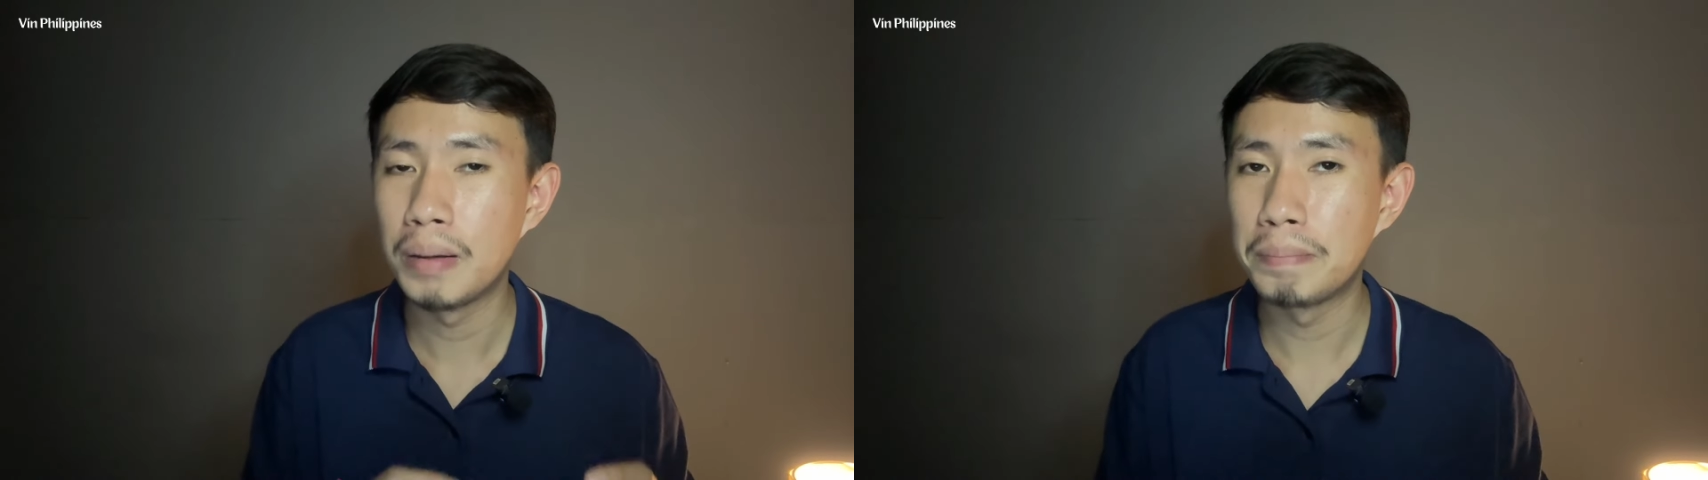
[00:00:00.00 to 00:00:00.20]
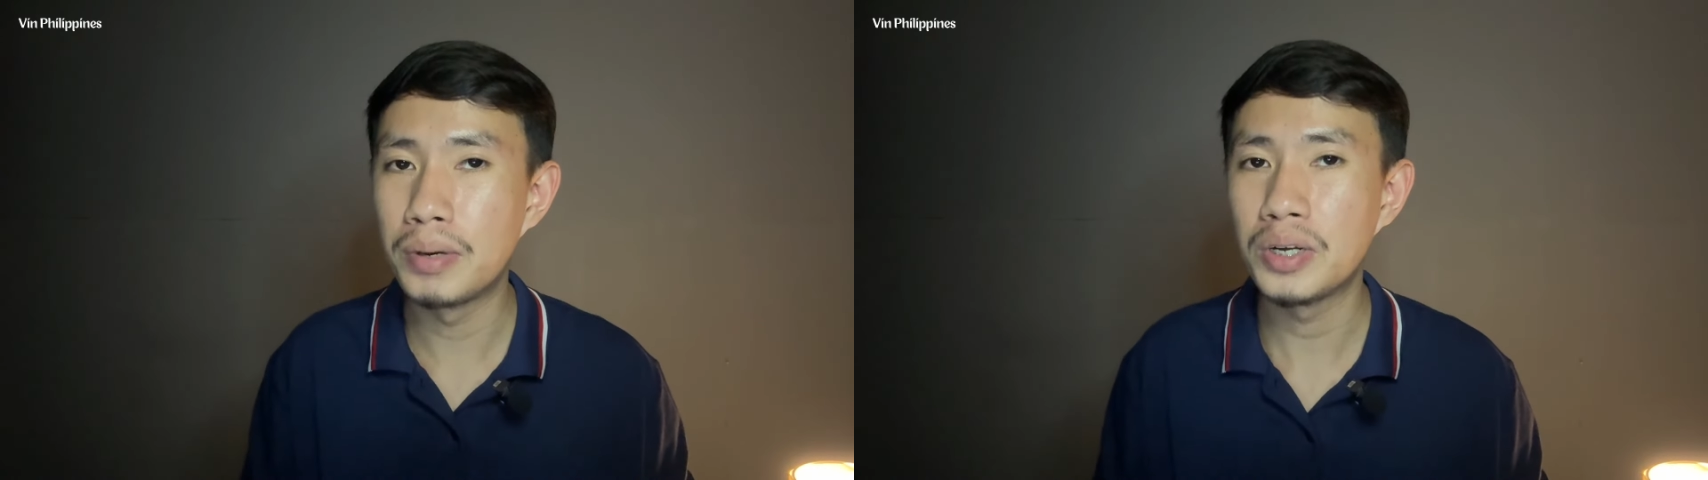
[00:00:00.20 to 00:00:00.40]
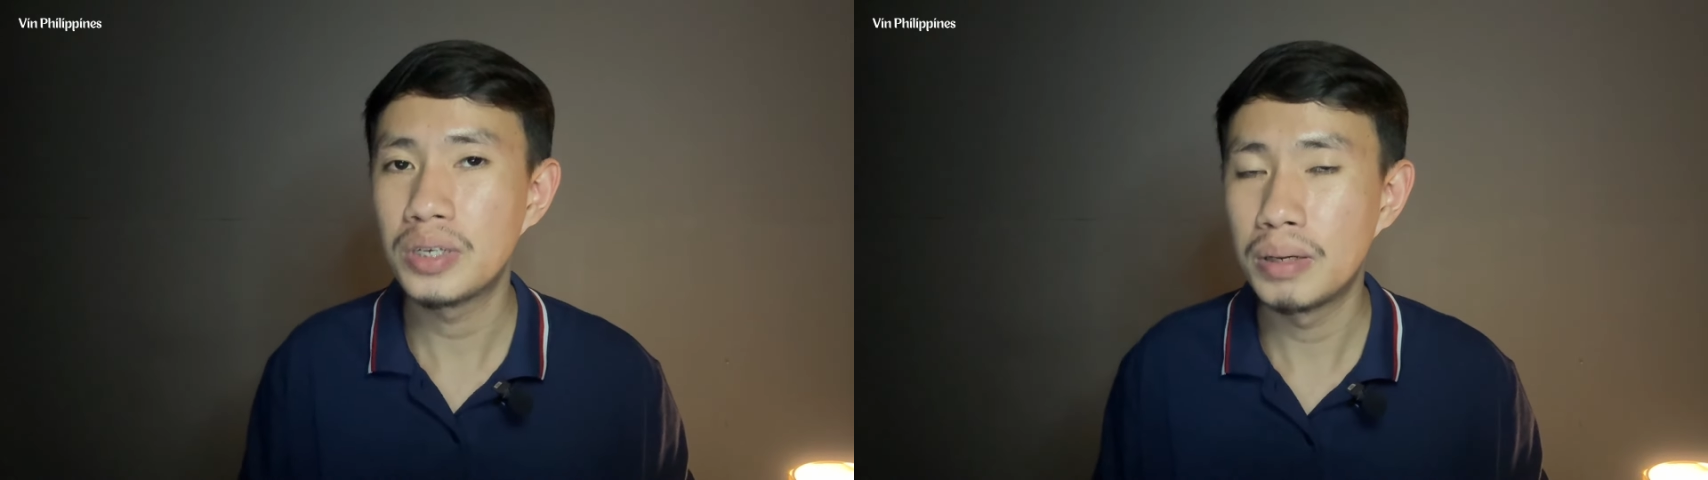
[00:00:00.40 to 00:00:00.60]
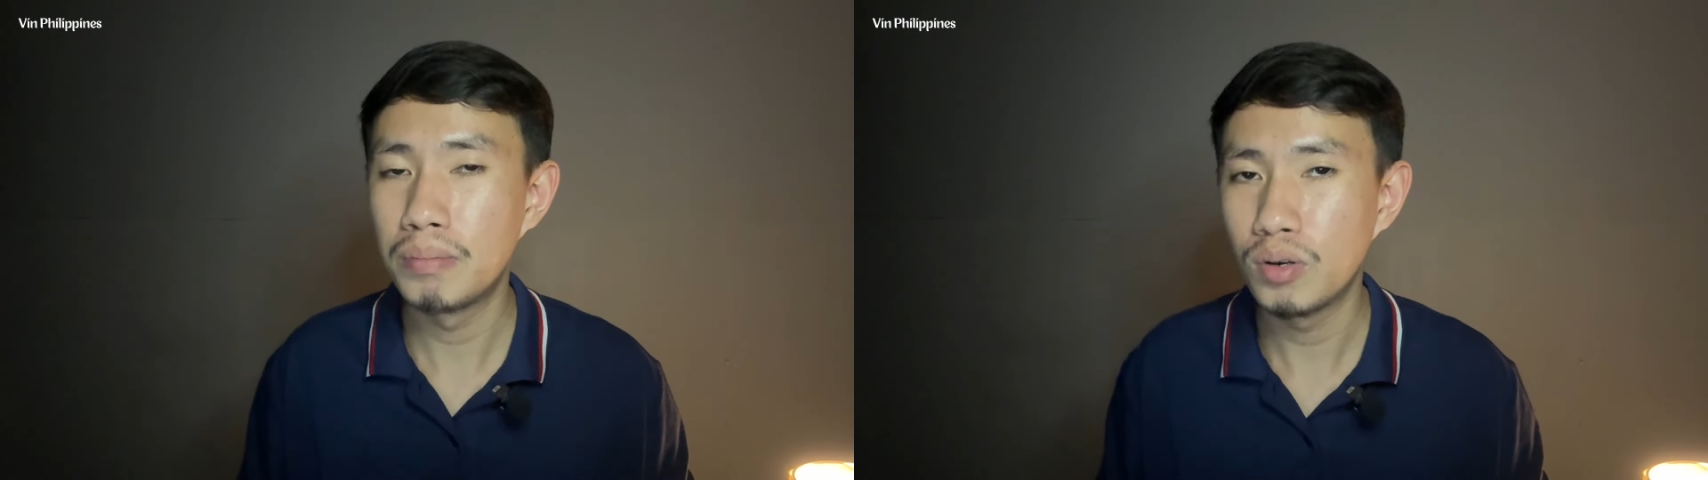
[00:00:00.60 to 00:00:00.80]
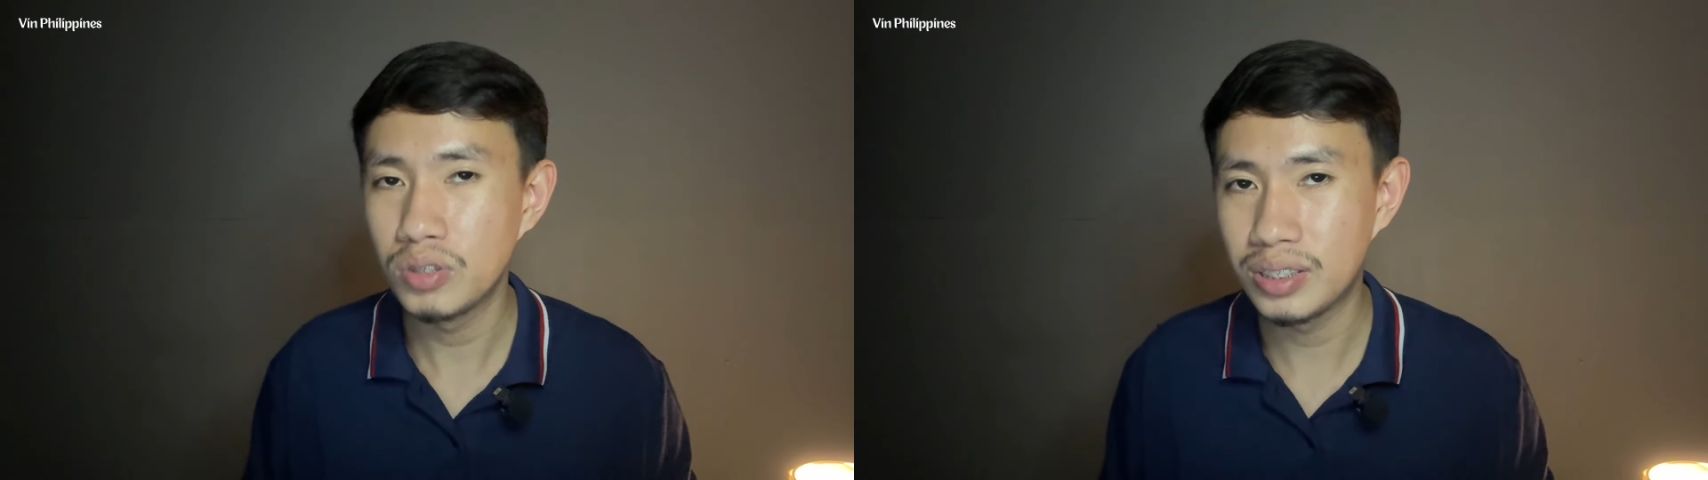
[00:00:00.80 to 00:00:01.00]
But in
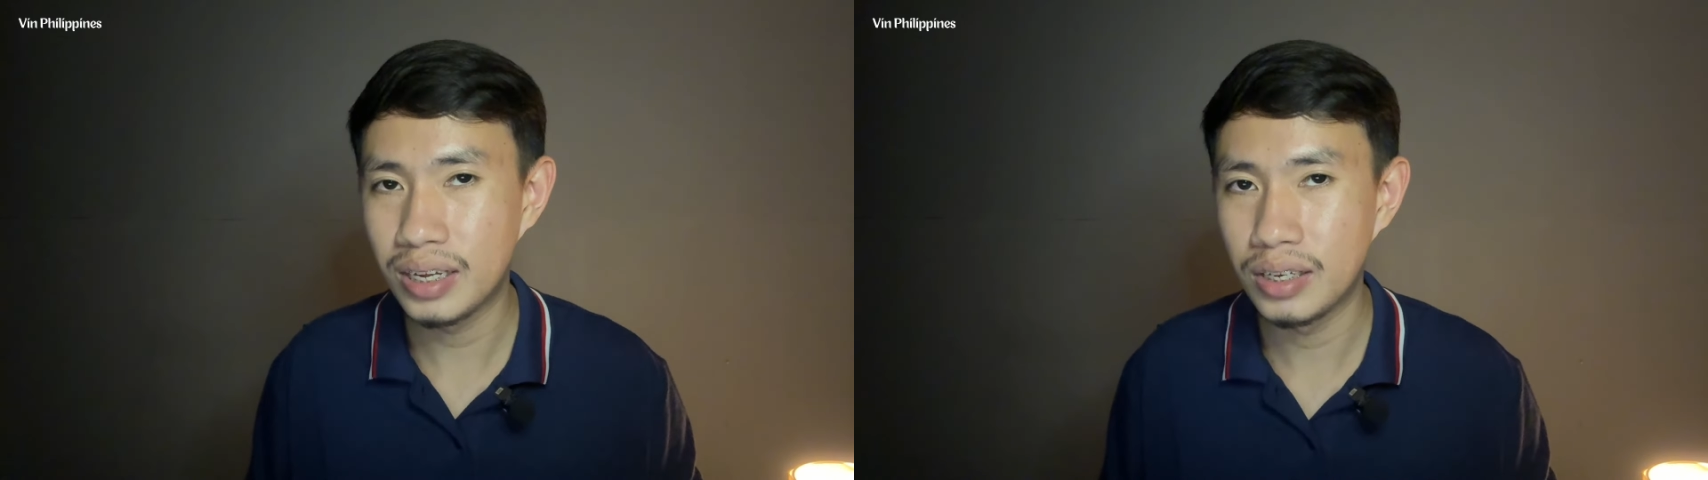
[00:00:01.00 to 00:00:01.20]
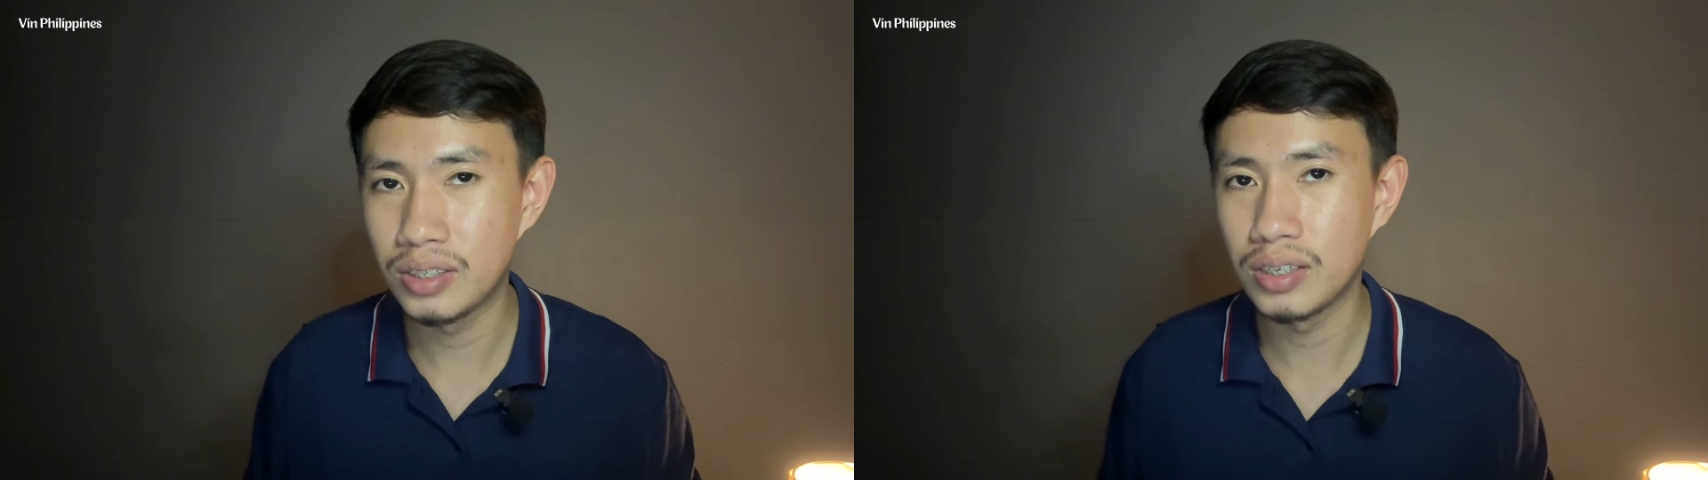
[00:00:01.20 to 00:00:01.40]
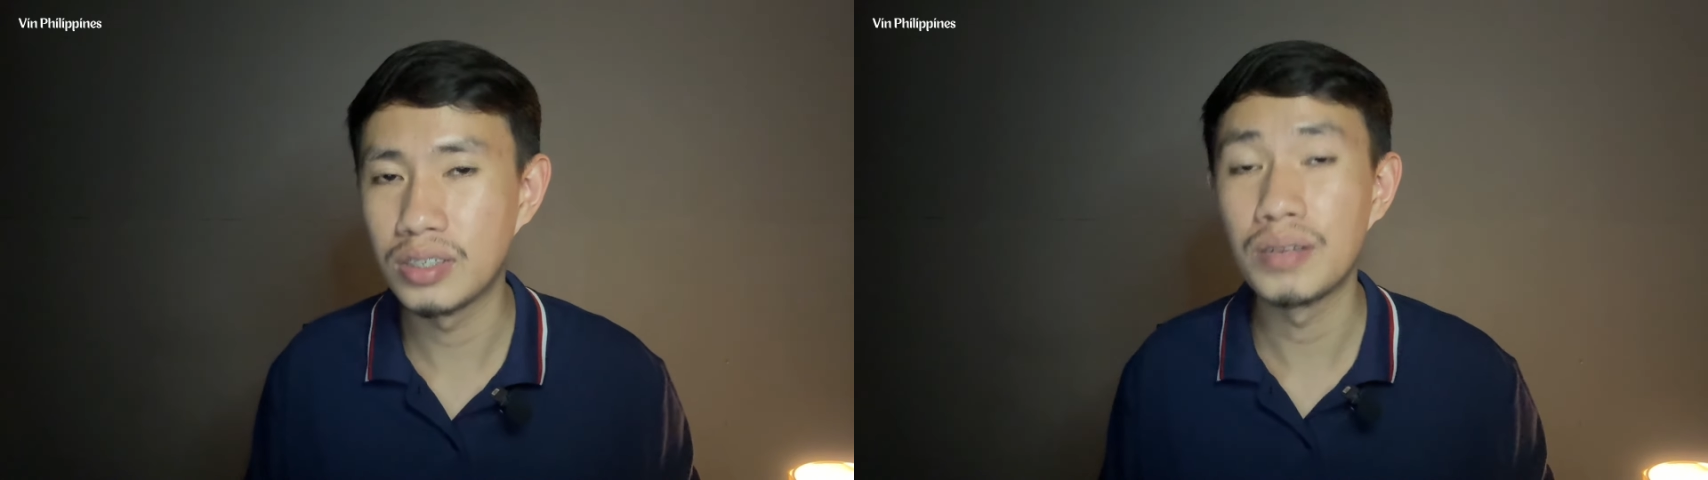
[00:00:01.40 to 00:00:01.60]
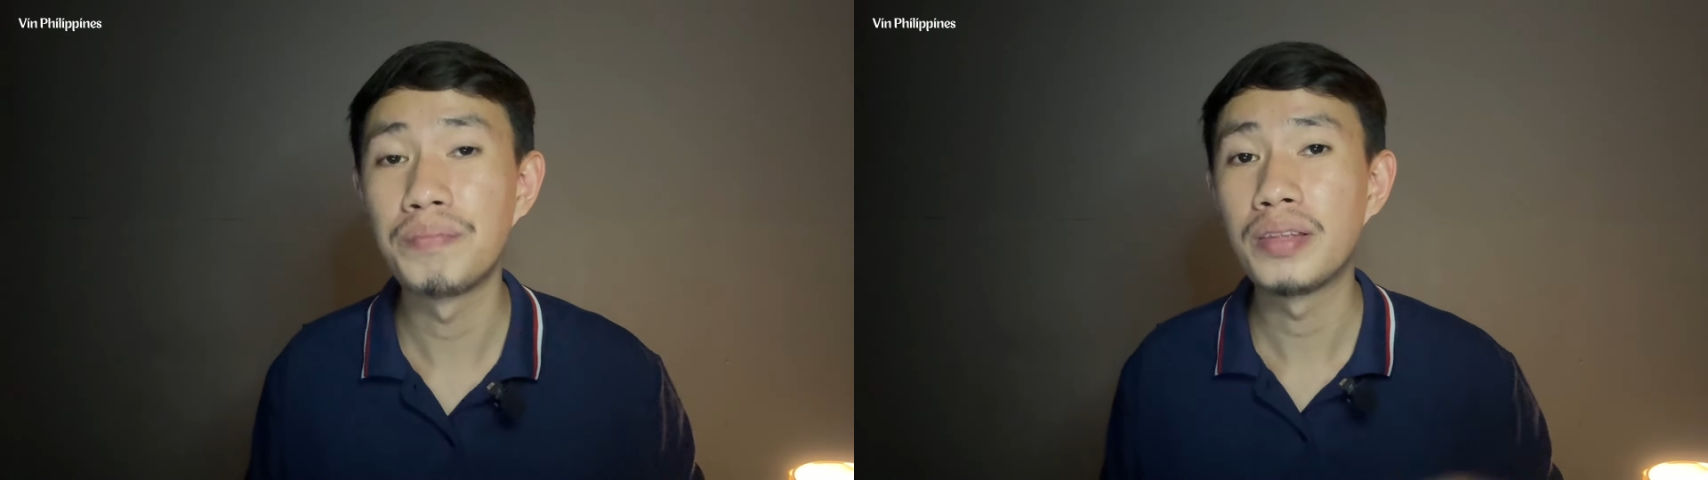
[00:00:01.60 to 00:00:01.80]
most cases,